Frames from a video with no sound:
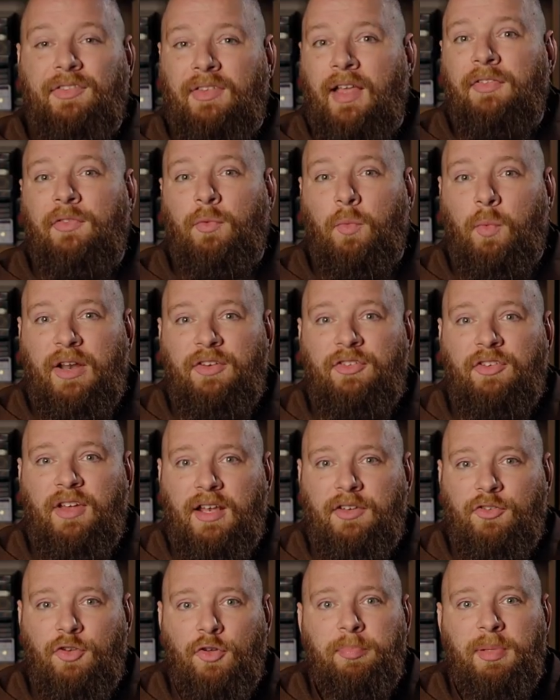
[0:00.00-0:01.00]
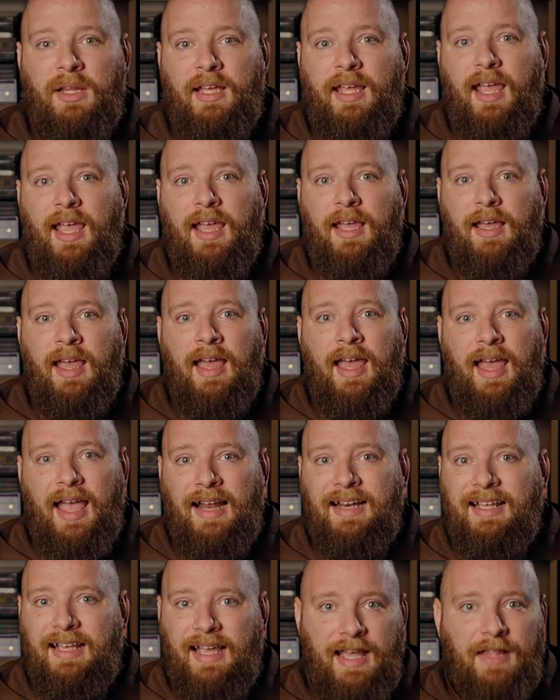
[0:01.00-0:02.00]
since Wish can duplicate
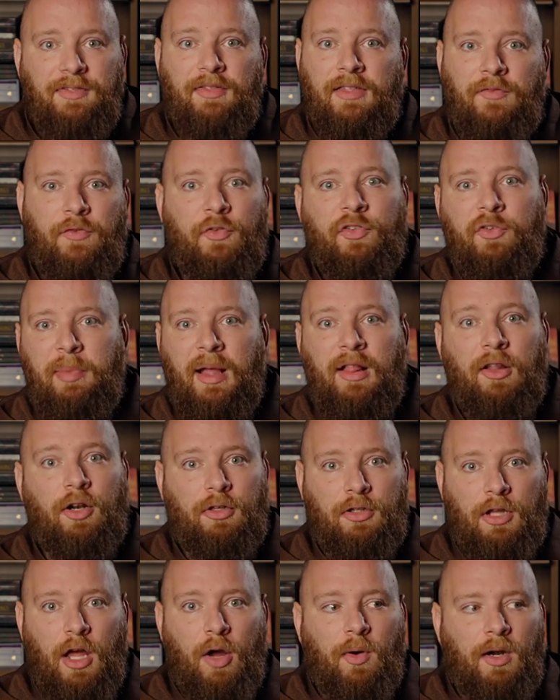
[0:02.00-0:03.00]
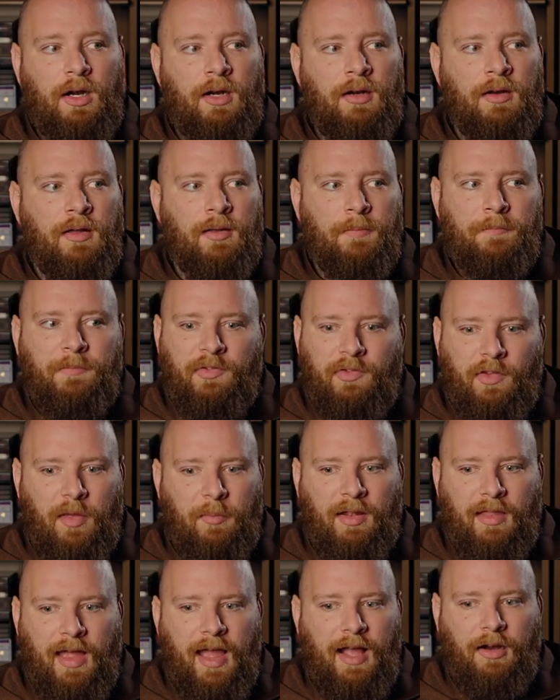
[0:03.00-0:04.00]
any 8th level spell or lower,
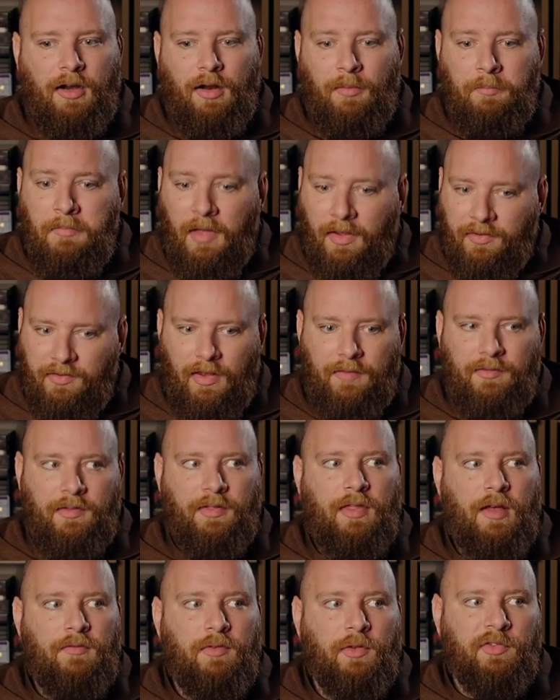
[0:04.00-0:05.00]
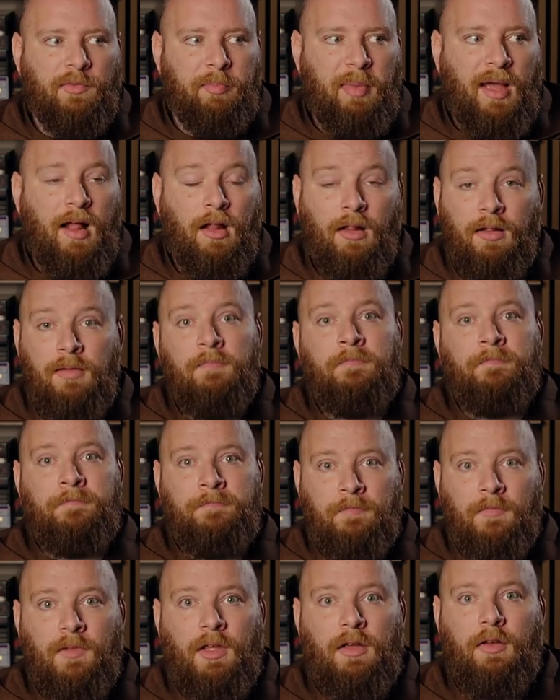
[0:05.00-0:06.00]
Simulacrum, a 7th level spell,
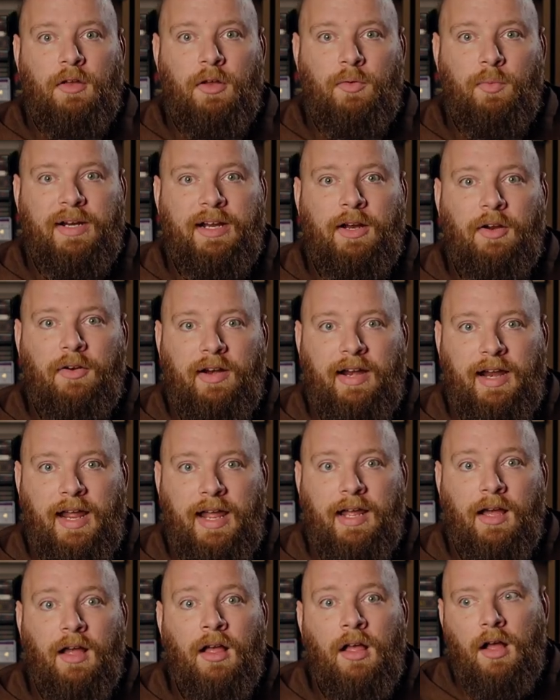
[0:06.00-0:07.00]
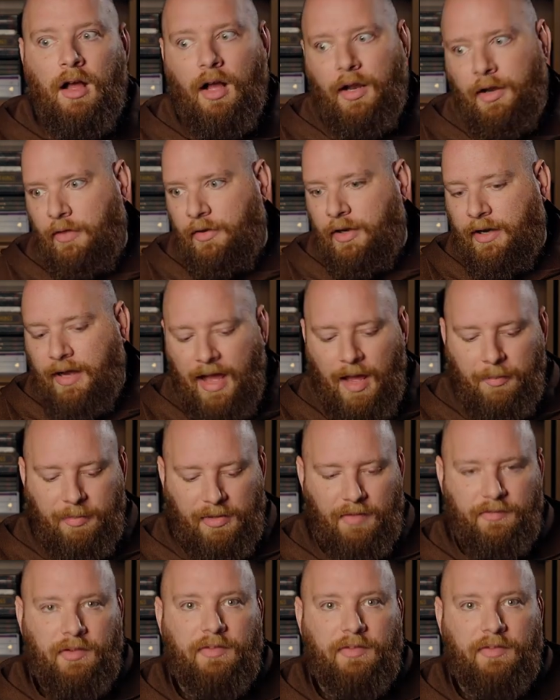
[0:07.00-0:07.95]
could recreate another copy of